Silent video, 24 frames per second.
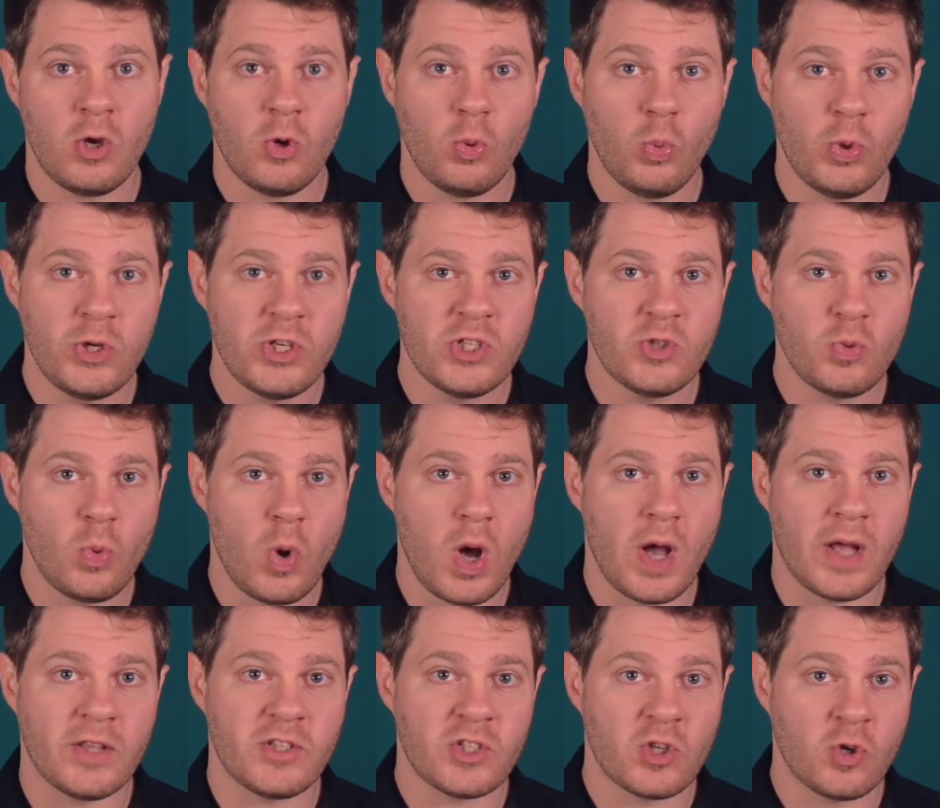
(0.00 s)
which is
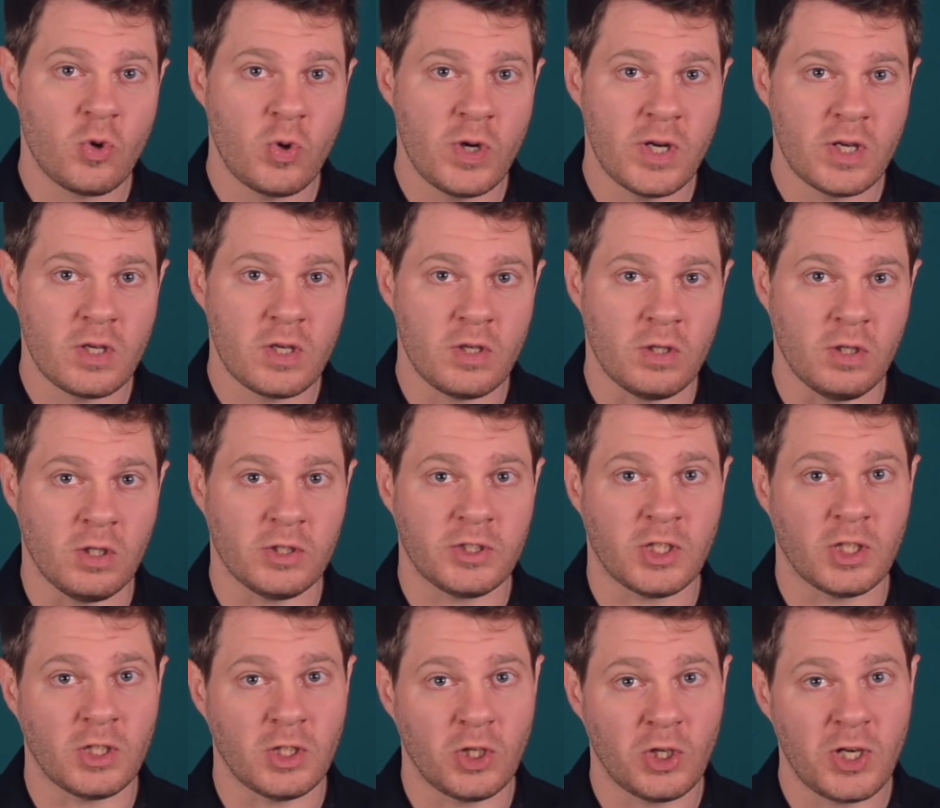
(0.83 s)
why it's critical
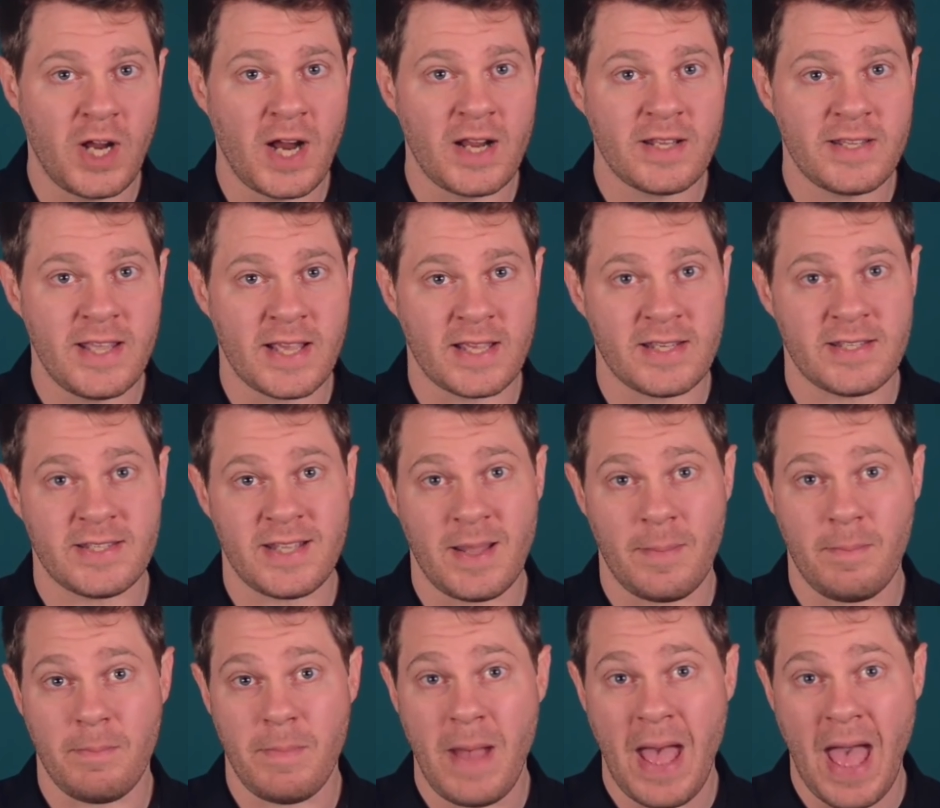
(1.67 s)
to learn how to take a
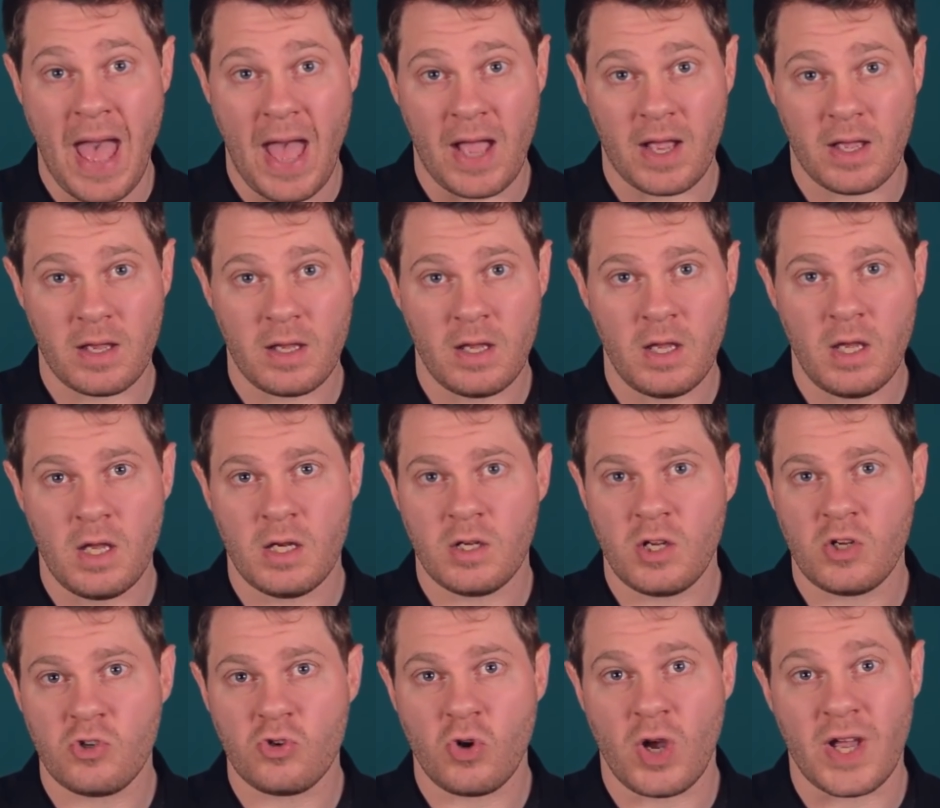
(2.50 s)
step back,
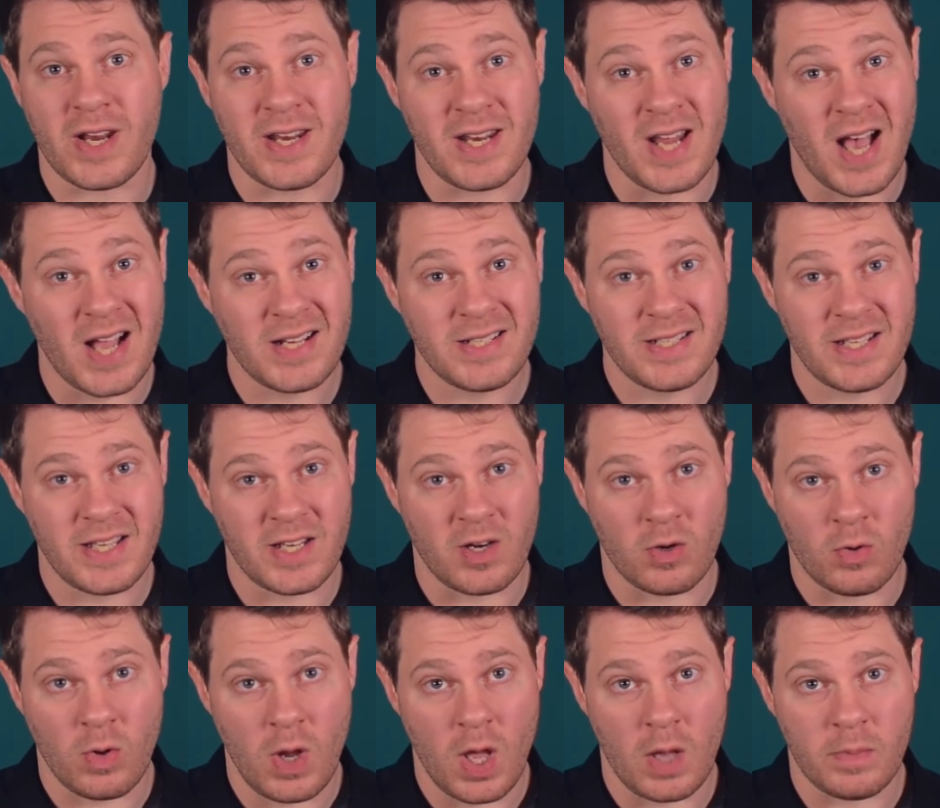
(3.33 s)
to try not to
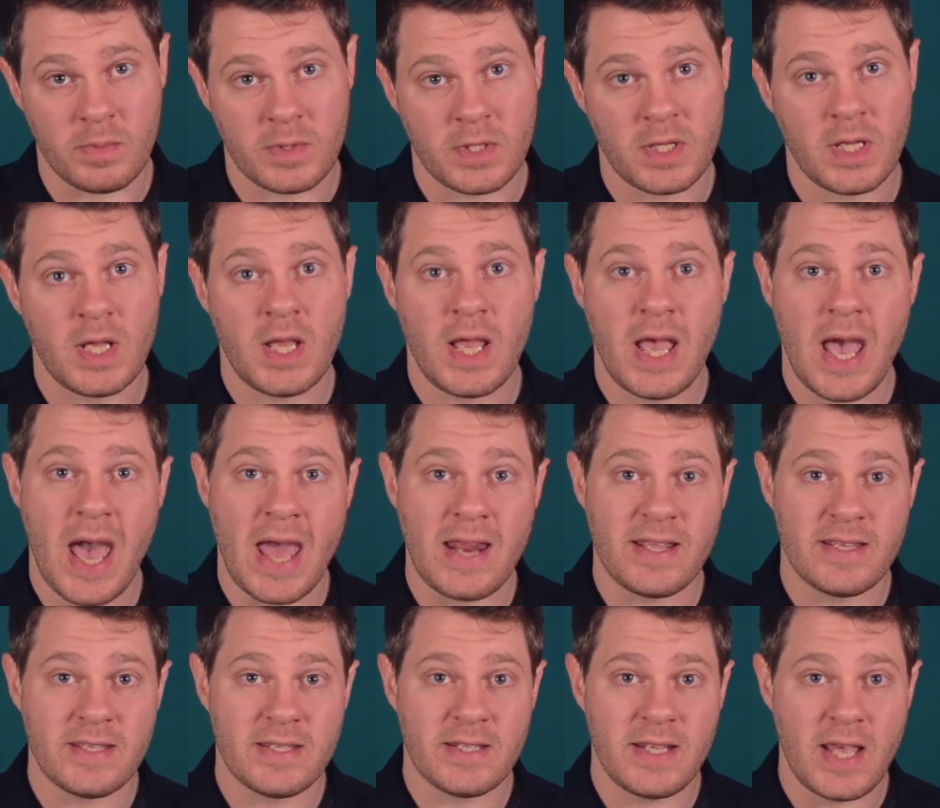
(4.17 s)
interrupt, and
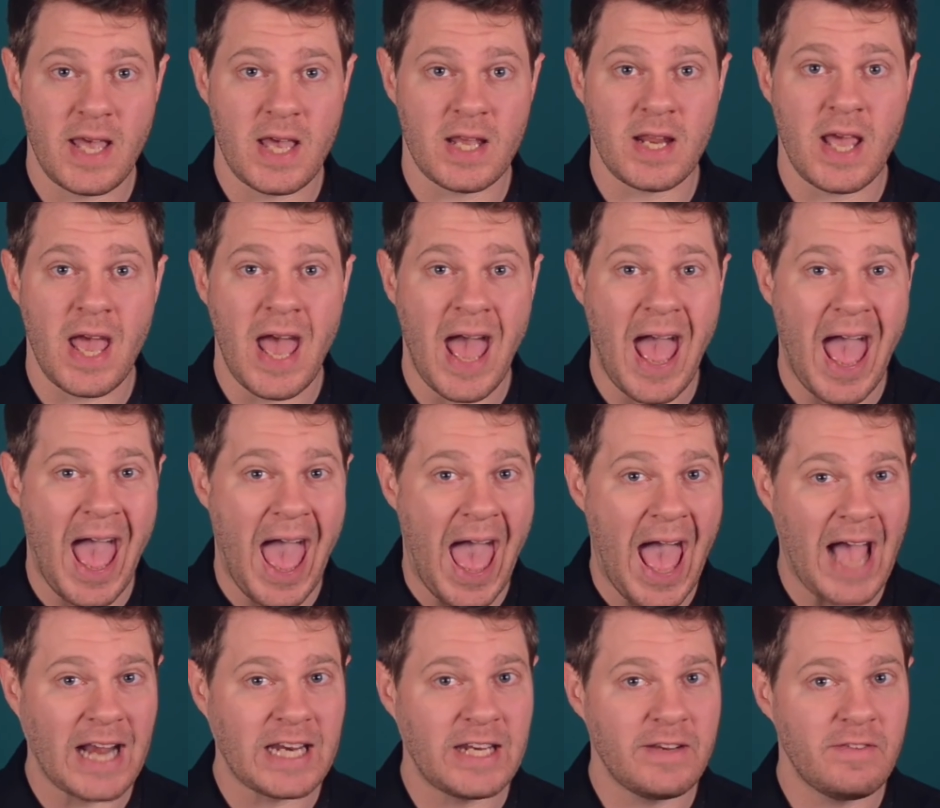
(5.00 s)
instead
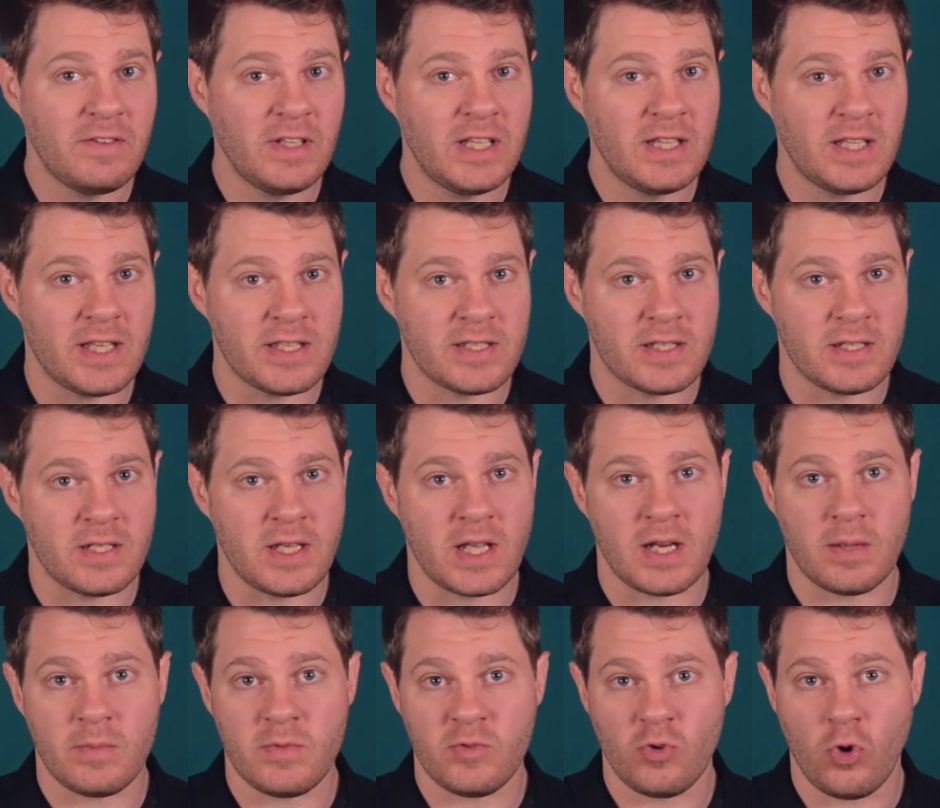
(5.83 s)
actively listen
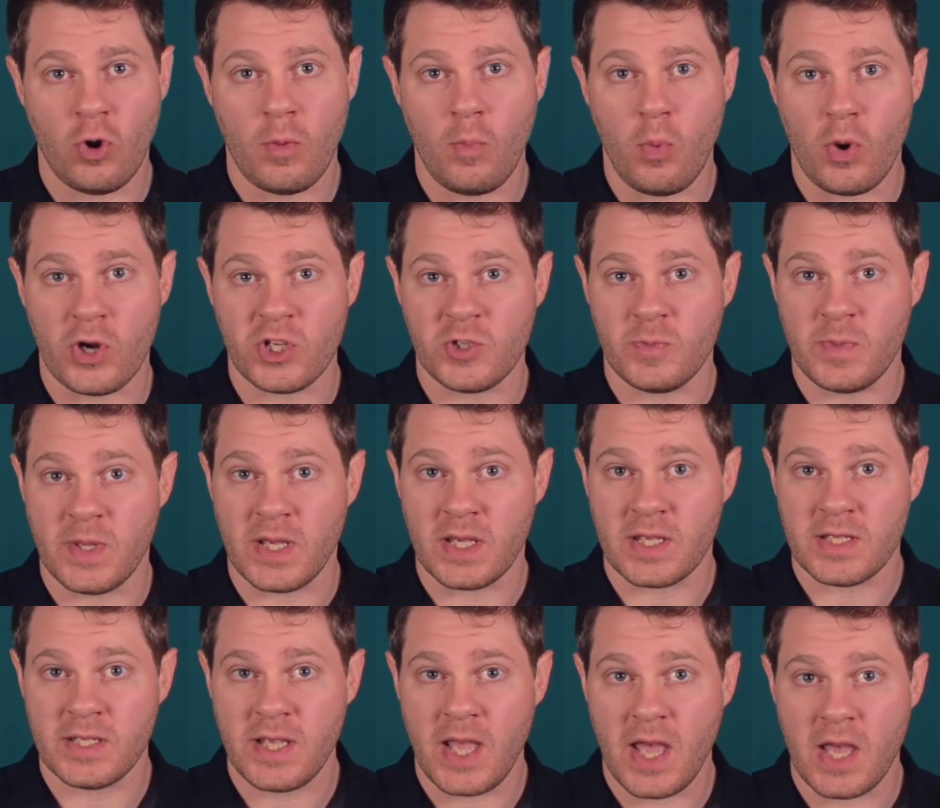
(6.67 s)
and absorb what is being
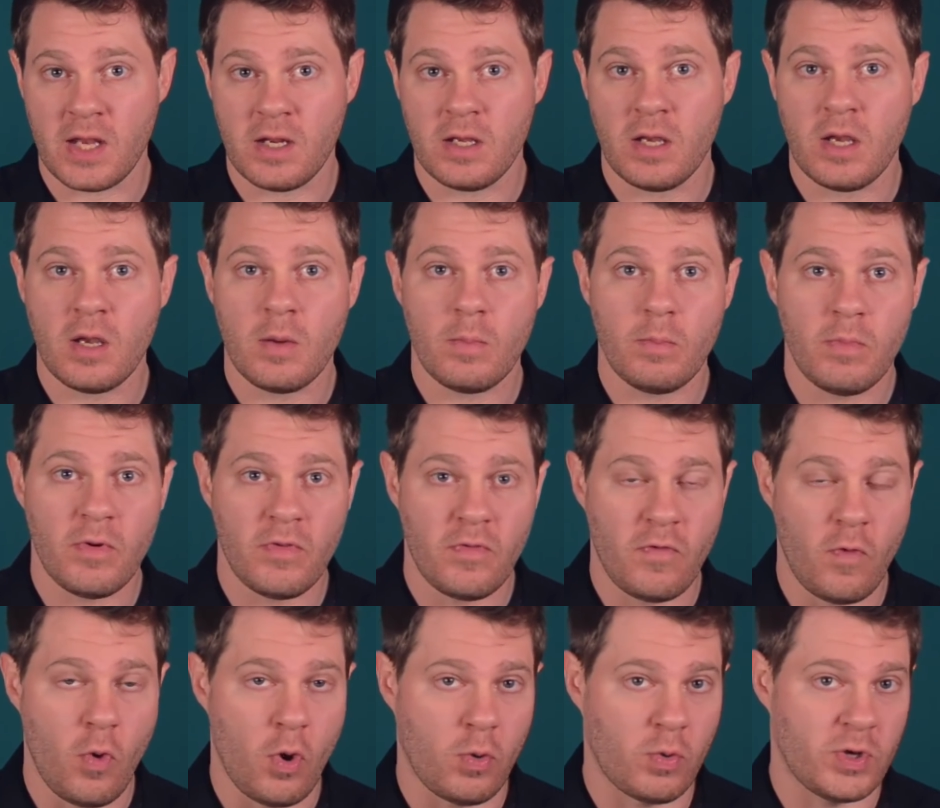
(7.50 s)
said
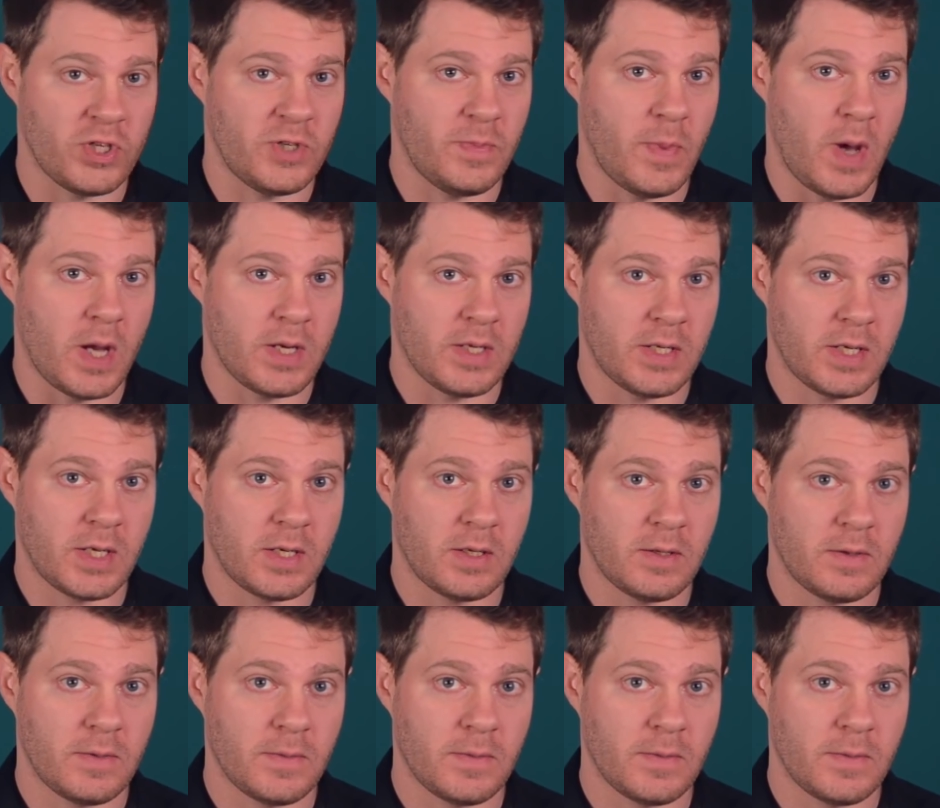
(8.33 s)
before responding.